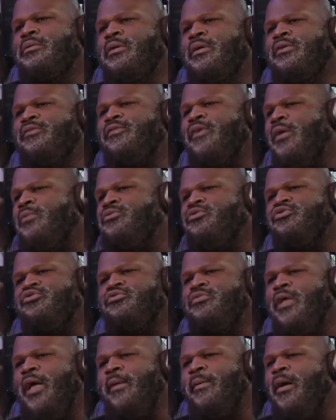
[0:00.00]
I
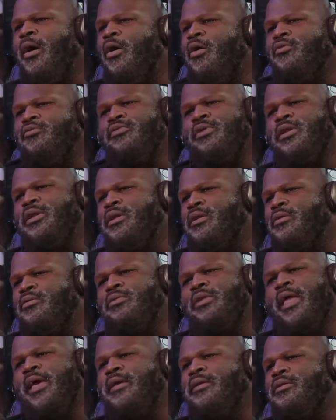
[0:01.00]
already don't
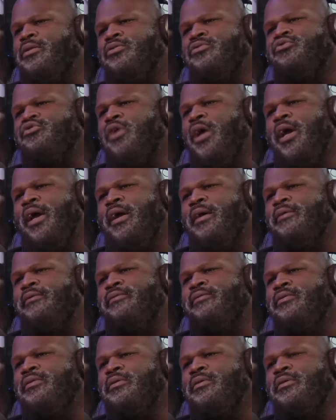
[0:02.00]
like to
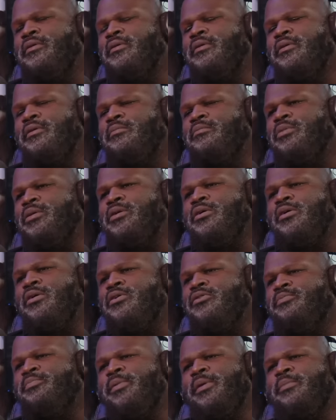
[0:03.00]
drive
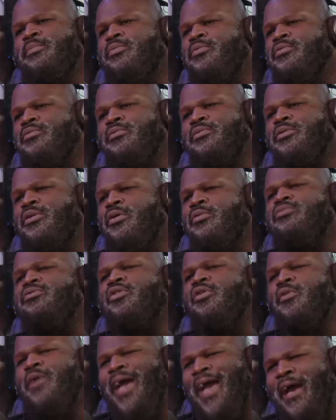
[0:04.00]
because people don't
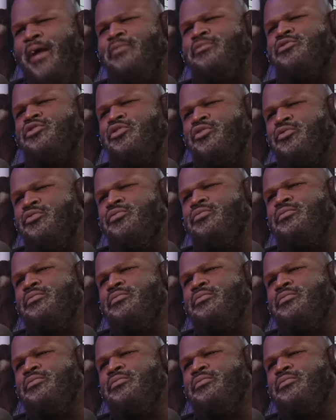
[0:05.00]
know how to.